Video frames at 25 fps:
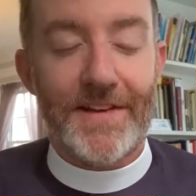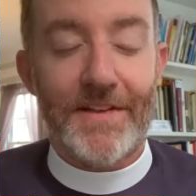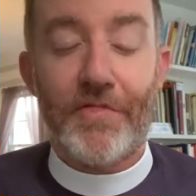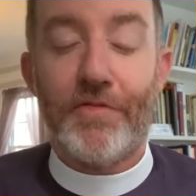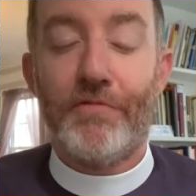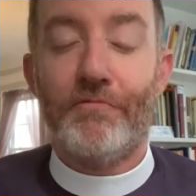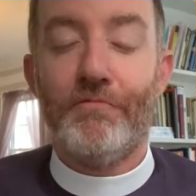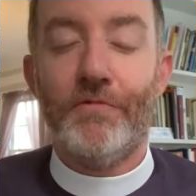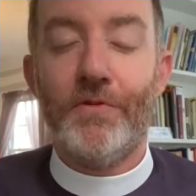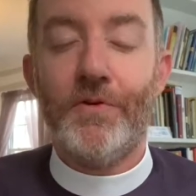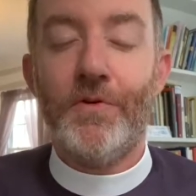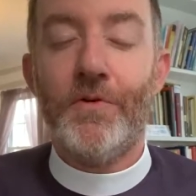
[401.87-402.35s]

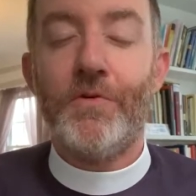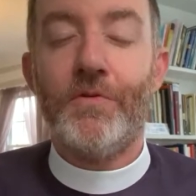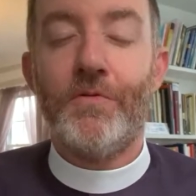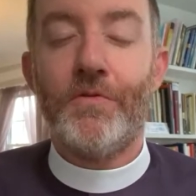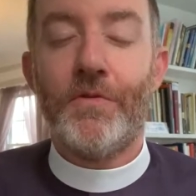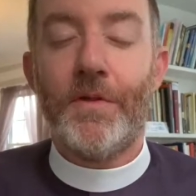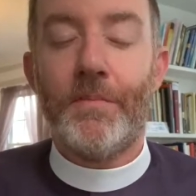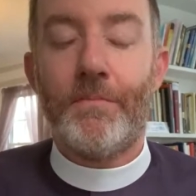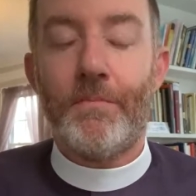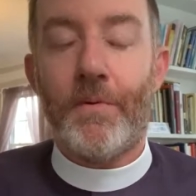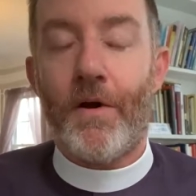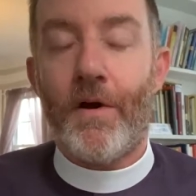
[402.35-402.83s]
through
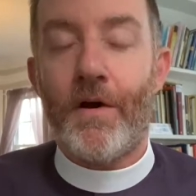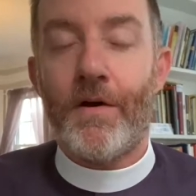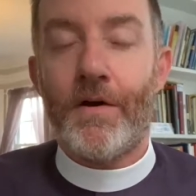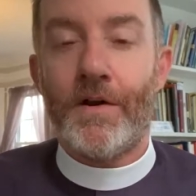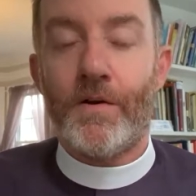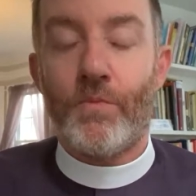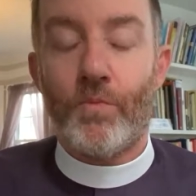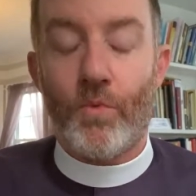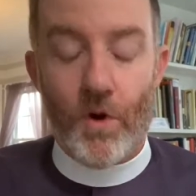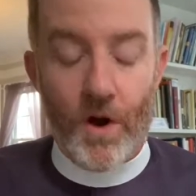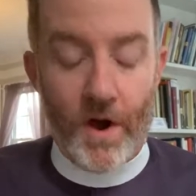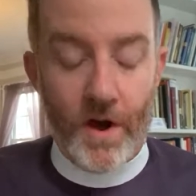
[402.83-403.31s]
the
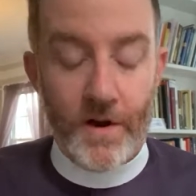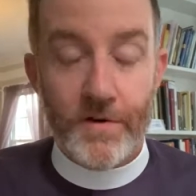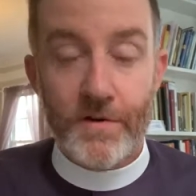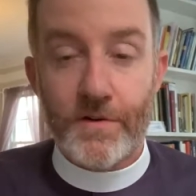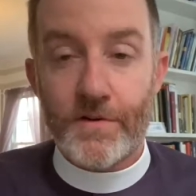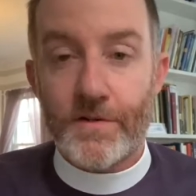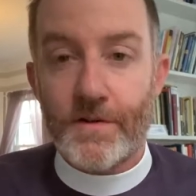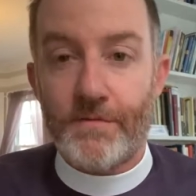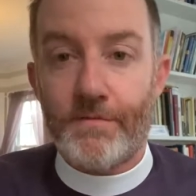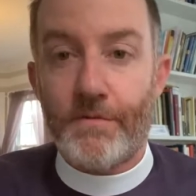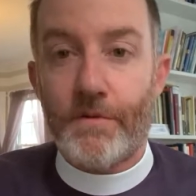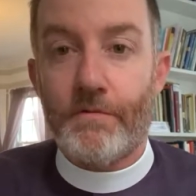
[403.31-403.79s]
parted
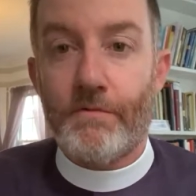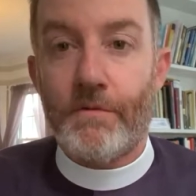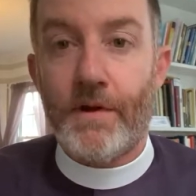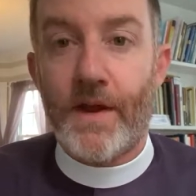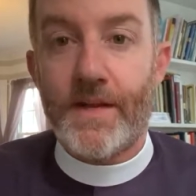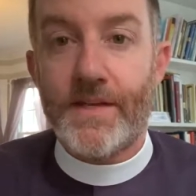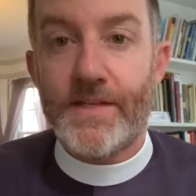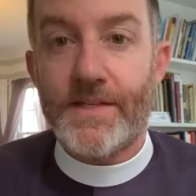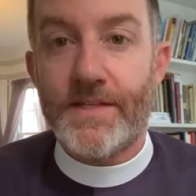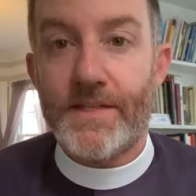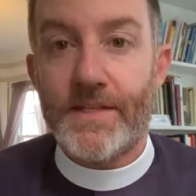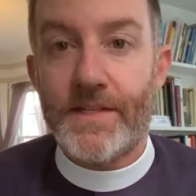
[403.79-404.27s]
waters of the
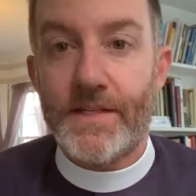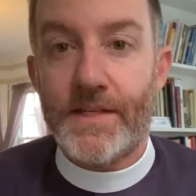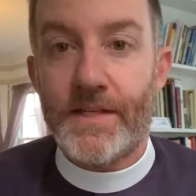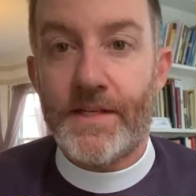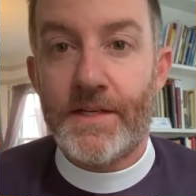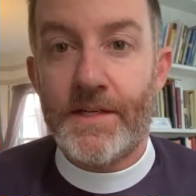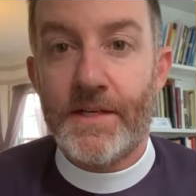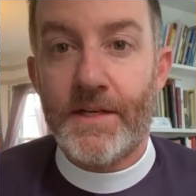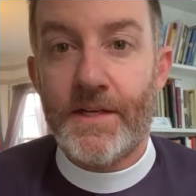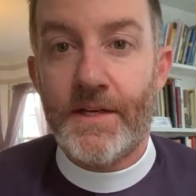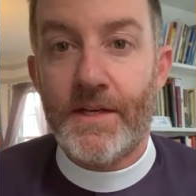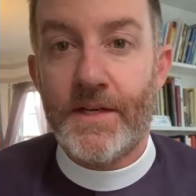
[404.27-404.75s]
Red Sea,